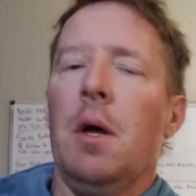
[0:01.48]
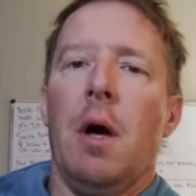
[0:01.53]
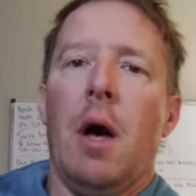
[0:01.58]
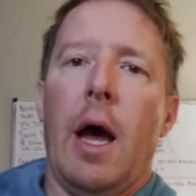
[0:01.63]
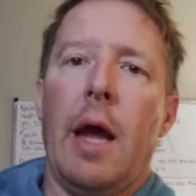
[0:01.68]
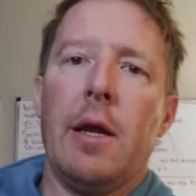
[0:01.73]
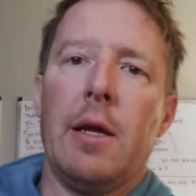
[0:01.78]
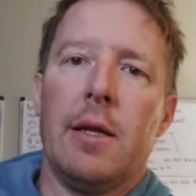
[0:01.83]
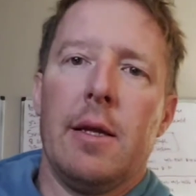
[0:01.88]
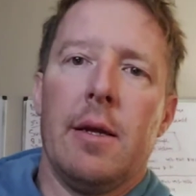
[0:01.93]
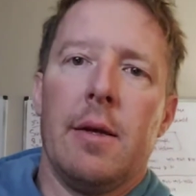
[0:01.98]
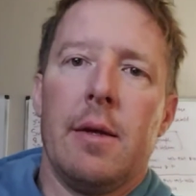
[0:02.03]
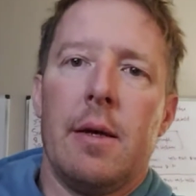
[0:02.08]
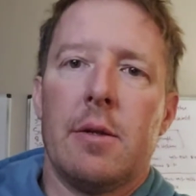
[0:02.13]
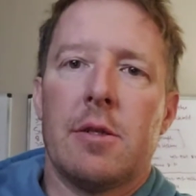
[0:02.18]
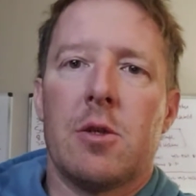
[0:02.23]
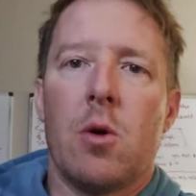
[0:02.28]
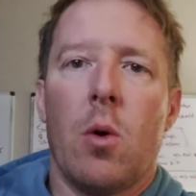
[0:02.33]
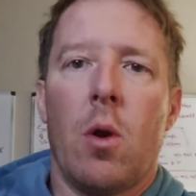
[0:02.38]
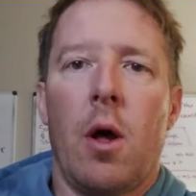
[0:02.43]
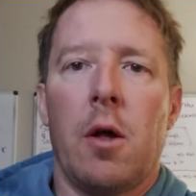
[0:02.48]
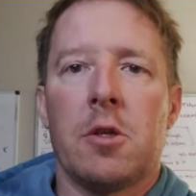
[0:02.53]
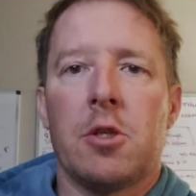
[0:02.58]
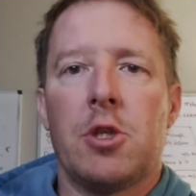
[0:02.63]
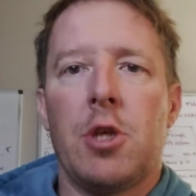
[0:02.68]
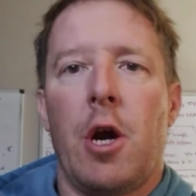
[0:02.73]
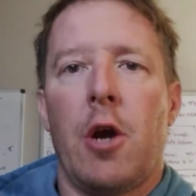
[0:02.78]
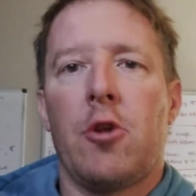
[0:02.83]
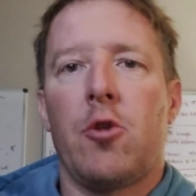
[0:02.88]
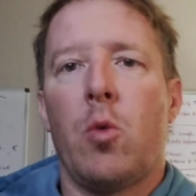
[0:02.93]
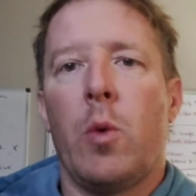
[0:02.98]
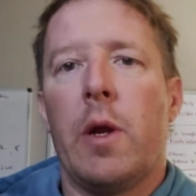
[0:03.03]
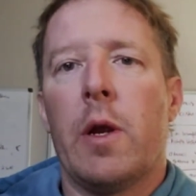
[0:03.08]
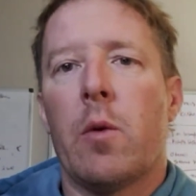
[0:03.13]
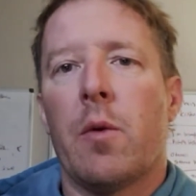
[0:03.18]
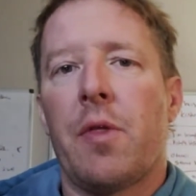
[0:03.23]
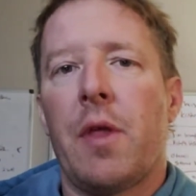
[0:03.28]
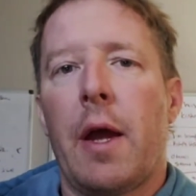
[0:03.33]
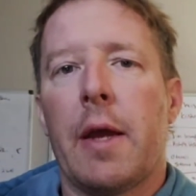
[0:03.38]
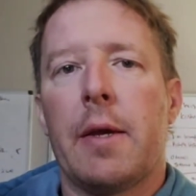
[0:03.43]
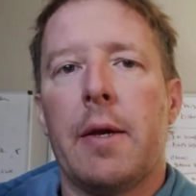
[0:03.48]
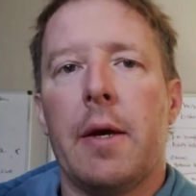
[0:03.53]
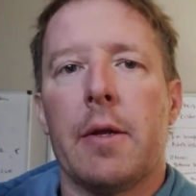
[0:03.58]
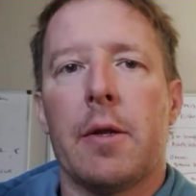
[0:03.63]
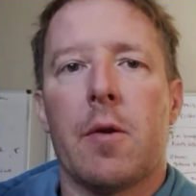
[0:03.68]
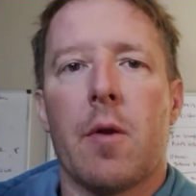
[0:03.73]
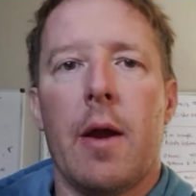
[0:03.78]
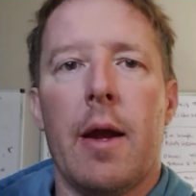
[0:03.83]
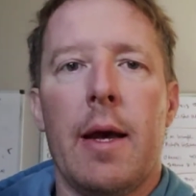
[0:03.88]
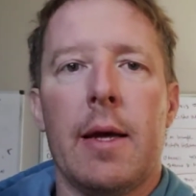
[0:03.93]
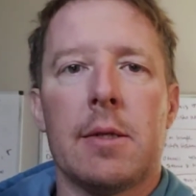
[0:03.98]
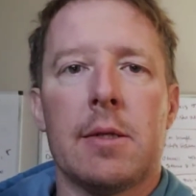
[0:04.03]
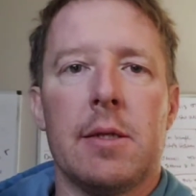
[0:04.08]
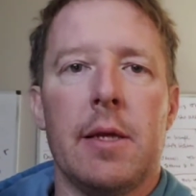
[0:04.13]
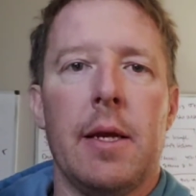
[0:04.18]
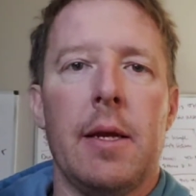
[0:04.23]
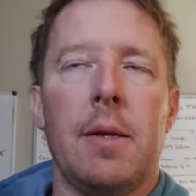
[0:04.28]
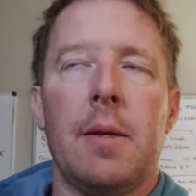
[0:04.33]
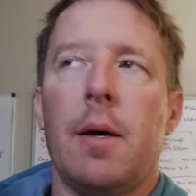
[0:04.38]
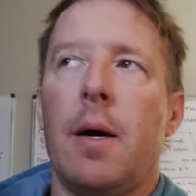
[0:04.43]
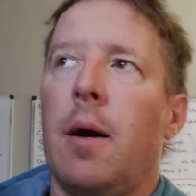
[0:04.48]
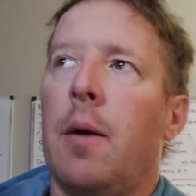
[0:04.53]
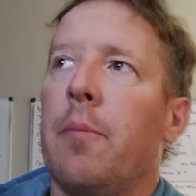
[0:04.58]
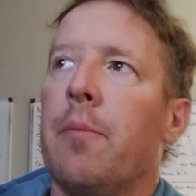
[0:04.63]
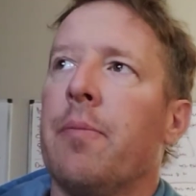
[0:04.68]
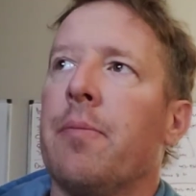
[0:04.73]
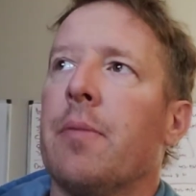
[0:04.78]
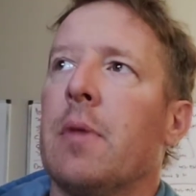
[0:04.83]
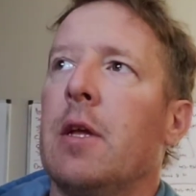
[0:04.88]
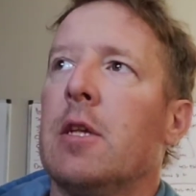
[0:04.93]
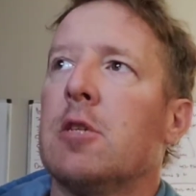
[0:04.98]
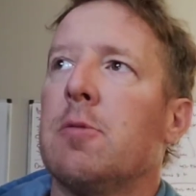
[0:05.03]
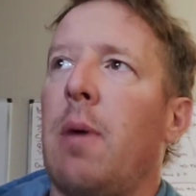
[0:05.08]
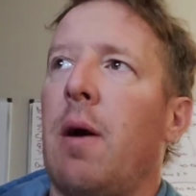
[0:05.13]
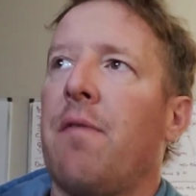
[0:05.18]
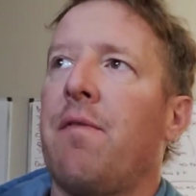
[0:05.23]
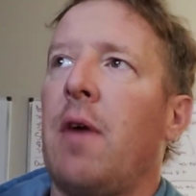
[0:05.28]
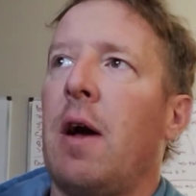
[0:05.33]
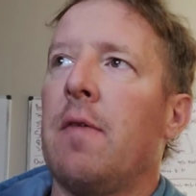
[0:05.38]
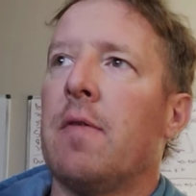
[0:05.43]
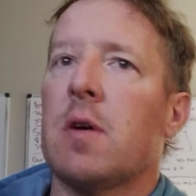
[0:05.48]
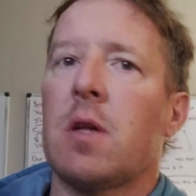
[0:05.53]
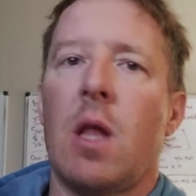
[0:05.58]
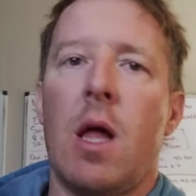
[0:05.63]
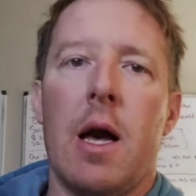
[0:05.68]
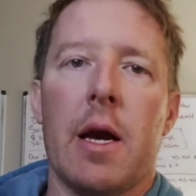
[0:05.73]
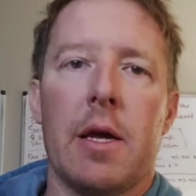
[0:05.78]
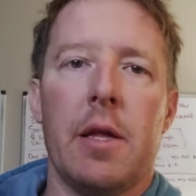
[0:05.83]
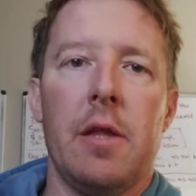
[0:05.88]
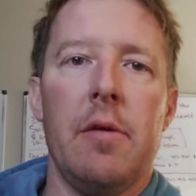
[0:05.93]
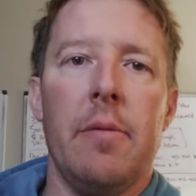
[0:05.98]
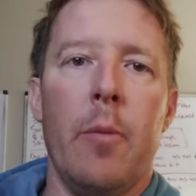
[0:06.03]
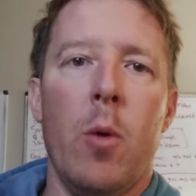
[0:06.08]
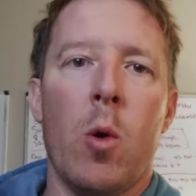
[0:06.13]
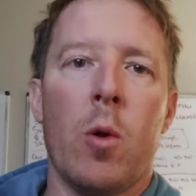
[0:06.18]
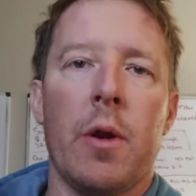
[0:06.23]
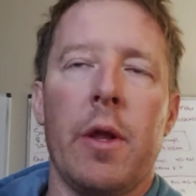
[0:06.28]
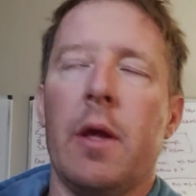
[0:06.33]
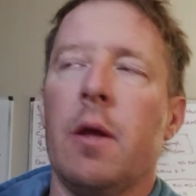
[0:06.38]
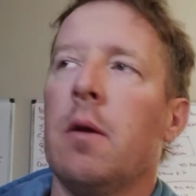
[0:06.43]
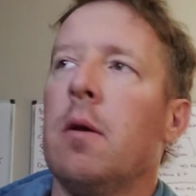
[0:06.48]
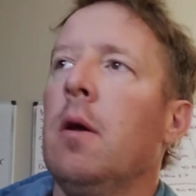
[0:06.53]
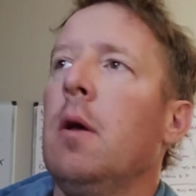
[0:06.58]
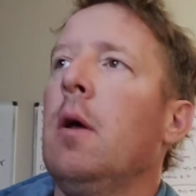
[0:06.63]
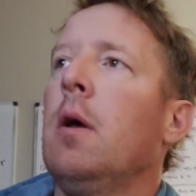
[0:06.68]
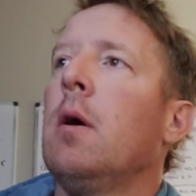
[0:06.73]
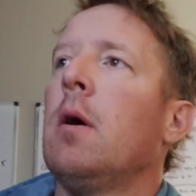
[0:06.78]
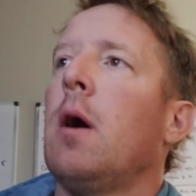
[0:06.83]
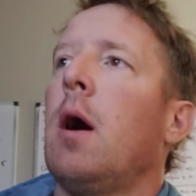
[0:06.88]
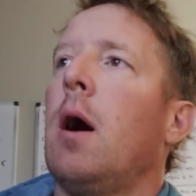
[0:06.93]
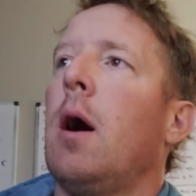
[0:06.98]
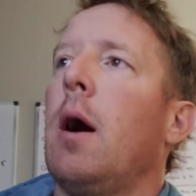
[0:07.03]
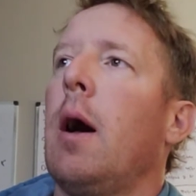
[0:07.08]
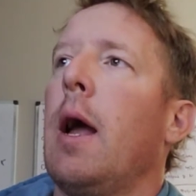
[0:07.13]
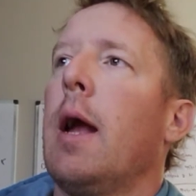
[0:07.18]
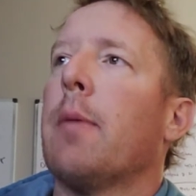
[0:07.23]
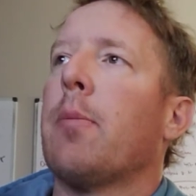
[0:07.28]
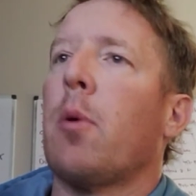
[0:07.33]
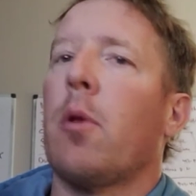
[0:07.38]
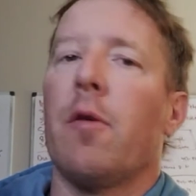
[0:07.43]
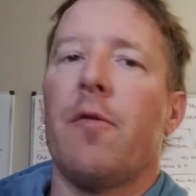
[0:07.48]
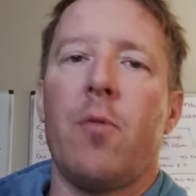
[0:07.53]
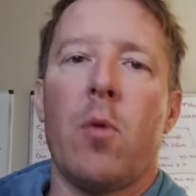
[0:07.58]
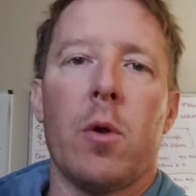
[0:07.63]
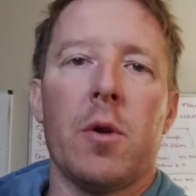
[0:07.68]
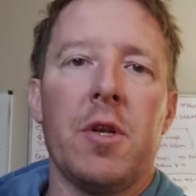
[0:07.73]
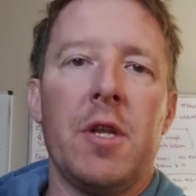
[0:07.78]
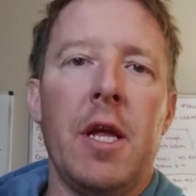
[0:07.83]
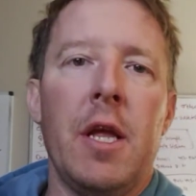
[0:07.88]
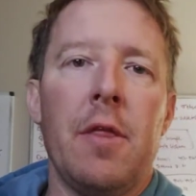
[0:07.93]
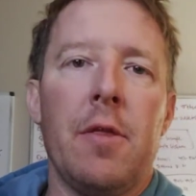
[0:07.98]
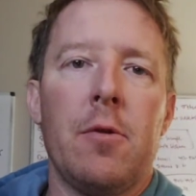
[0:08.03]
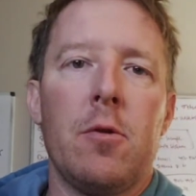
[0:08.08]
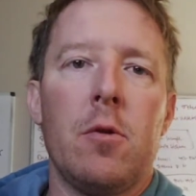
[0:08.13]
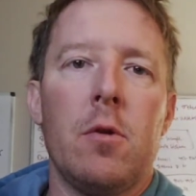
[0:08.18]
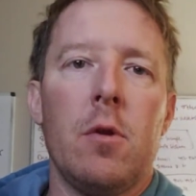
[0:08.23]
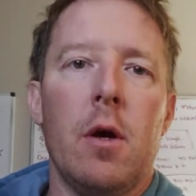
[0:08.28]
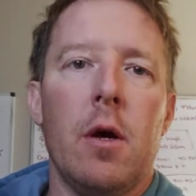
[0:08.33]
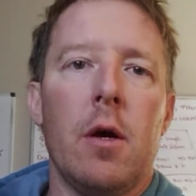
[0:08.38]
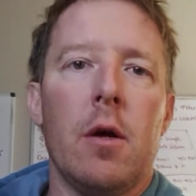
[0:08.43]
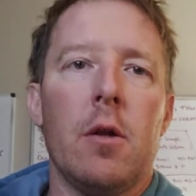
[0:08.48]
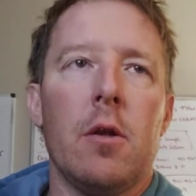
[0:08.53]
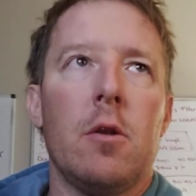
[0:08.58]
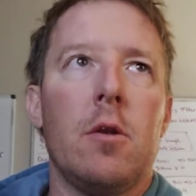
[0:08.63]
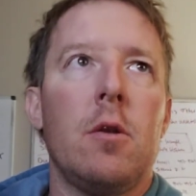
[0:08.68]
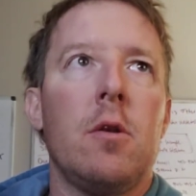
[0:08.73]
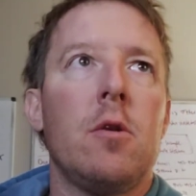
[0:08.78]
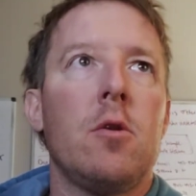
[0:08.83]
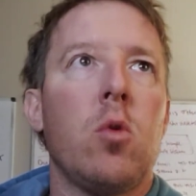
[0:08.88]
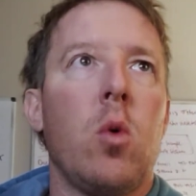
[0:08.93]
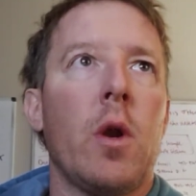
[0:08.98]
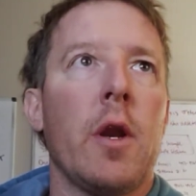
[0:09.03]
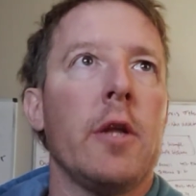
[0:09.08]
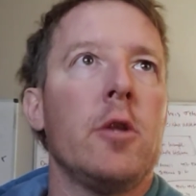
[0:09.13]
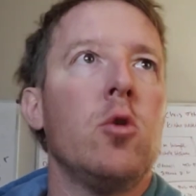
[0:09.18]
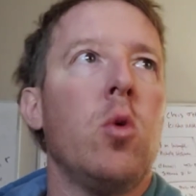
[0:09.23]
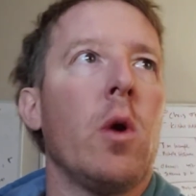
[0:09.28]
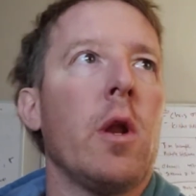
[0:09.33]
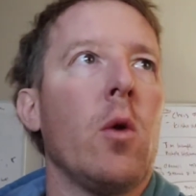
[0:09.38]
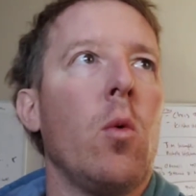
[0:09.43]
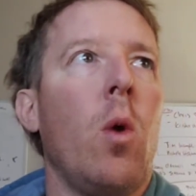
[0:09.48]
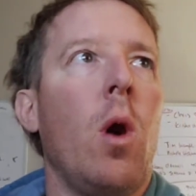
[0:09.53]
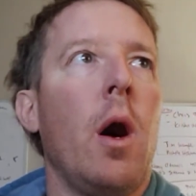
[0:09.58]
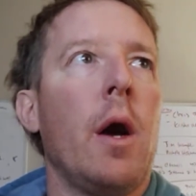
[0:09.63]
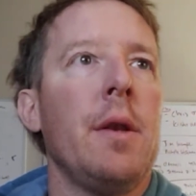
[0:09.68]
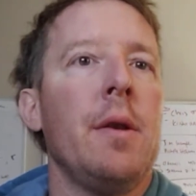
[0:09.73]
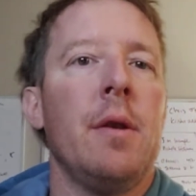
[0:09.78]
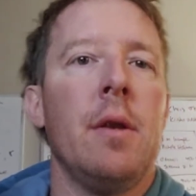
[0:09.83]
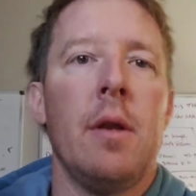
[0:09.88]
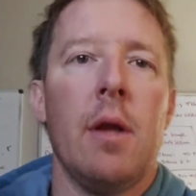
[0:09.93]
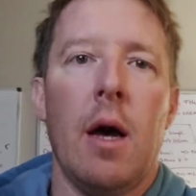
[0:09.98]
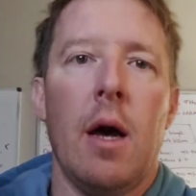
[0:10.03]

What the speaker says: Hey, what's going on? It's Joshua here with I Cut Grass, and it's about 5 o'clock in the morning, April the 14th, 2021.